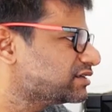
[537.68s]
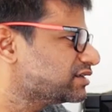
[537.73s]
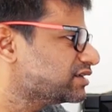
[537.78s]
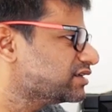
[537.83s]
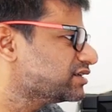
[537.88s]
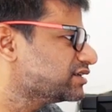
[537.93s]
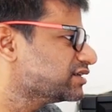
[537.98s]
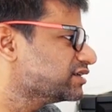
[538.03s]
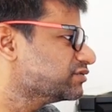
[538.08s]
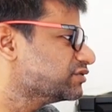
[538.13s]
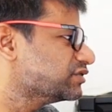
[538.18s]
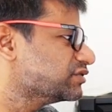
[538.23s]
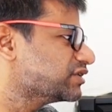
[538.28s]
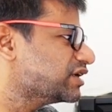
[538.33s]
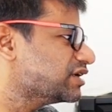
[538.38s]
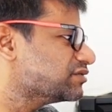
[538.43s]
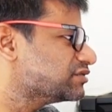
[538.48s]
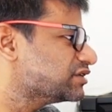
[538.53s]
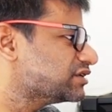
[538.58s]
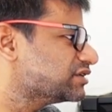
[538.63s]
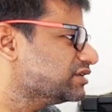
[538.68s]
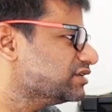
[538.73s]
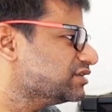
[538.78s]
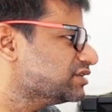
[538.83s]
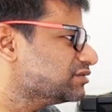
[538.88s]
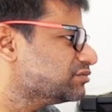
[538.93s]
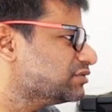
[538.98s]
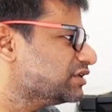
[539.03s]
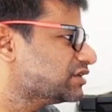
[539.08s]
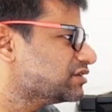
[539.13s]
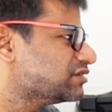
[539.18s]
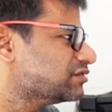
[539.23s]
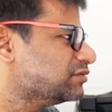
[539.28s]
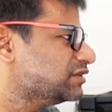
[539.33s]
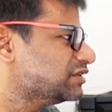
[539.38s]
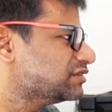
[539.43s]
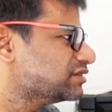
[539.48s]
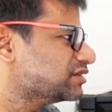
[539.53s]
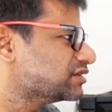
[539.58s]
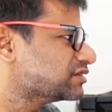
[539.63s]
that. And if you capture TCP, it will
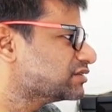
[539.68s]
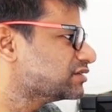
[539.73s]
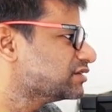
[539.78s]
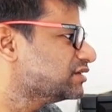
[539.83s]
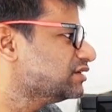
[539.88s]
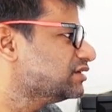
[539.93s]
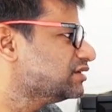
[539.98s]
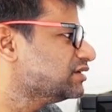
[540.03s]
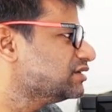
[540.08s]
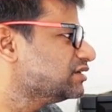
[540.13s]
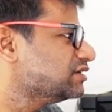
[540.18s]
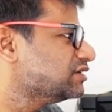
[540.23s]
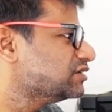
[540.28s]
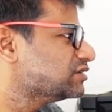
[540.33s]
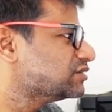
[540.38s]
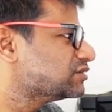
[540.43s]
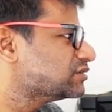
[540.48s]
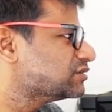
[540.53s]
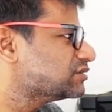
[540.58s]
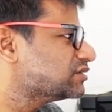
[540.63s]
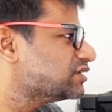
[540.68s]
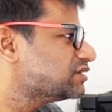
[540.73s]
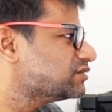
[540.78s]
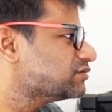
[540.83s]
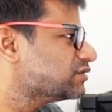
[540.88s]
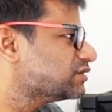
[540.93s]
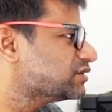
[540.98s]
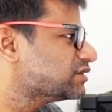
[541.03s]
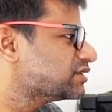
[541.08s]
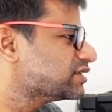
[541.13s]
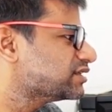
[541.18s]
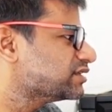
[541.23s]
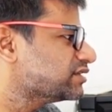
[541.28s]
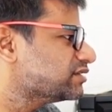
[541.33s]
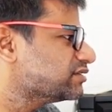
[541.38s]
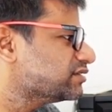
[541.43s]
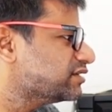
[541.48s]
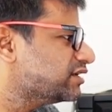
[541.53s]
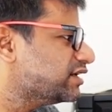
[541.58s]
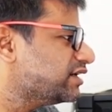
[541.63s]
be 6. So that's what it
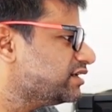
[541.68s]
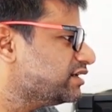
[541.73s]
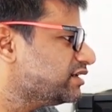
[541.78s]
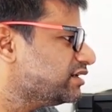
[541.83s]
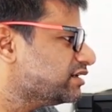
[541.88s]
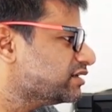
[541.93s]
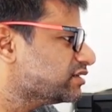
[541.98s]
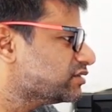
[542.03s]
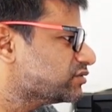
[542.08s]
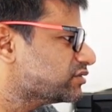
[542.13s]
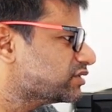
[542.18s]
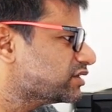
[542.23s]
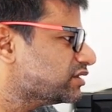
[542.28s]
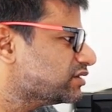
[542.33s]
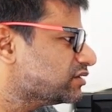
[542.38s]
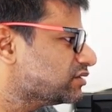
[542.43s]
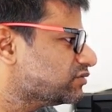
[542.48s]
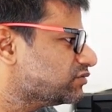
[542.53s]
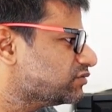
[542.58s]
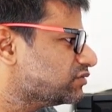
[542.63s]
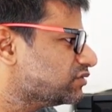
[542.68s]
is. And you can